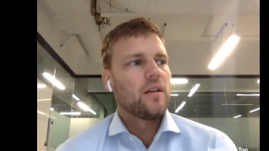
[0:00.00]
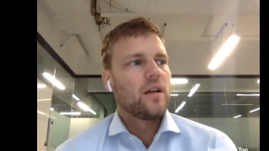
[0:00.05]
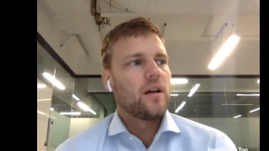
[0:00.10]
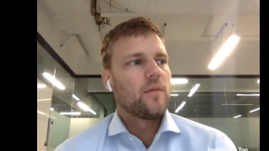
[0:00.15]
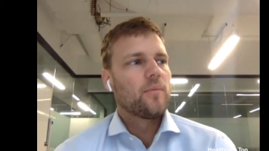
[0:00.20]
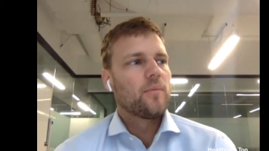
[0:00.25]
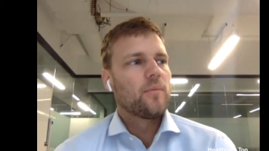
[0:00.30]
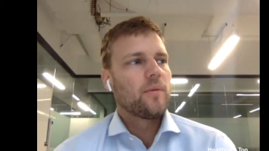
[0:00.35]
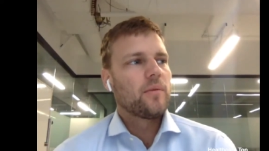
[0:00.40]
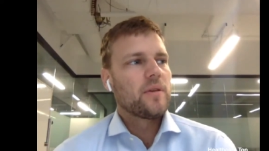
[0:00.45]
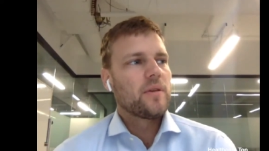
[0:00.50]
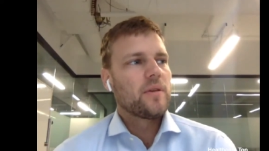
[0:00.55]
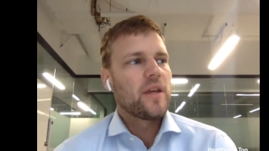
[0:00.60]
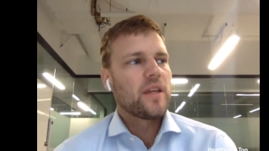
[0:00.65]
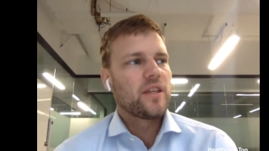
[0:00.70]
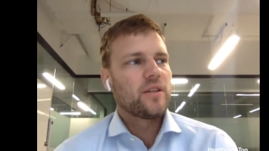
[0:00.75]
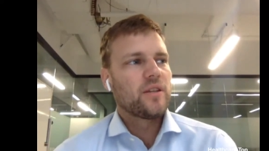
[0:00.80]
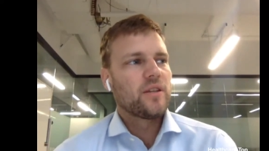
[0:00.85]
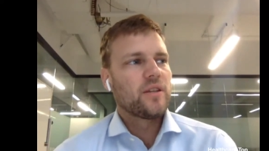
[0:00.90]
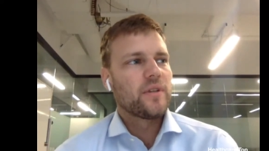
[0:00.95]
I'll probably
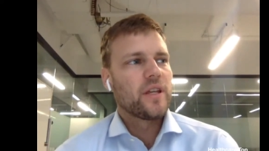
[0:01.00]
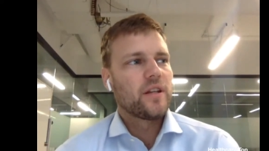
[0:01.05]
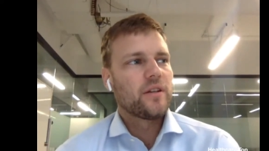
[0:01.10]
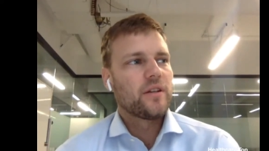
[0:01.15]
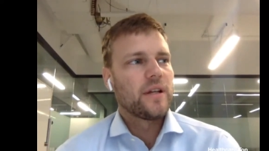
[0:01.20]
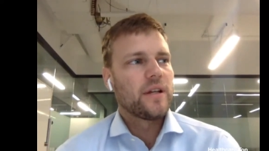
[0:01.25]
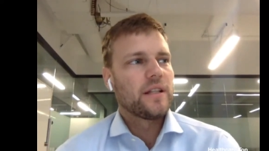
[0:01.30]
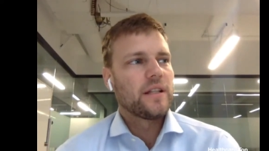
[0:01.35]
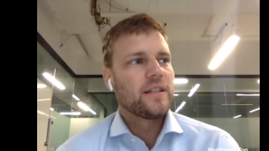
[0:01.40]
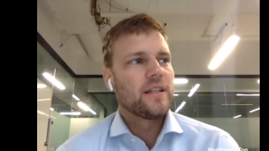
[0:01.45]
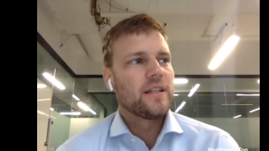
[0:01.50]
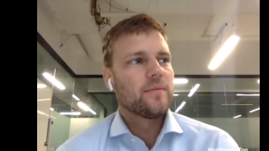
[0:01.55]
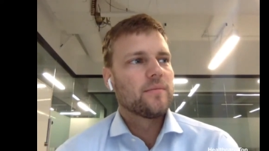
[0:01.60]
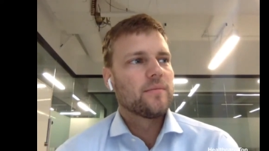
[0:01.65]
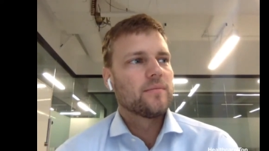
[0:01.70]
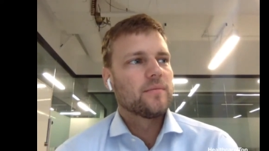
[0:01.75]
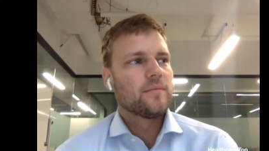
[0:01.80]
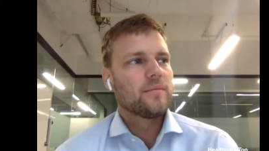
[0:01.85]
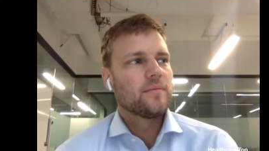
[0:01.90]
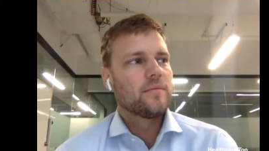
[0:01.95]
make you reiterate
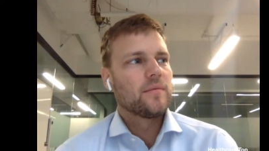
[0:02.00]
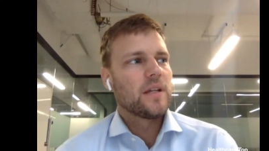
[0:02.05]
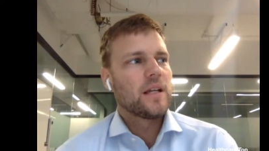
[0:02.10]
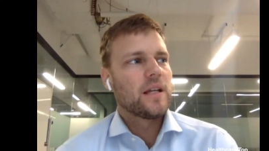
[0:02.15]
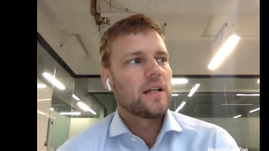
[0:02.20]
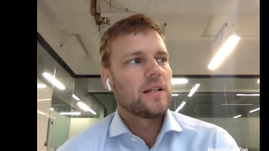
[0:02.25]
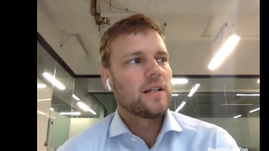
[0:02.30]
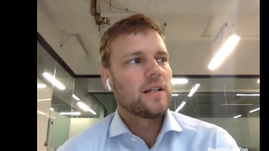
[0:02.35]
them.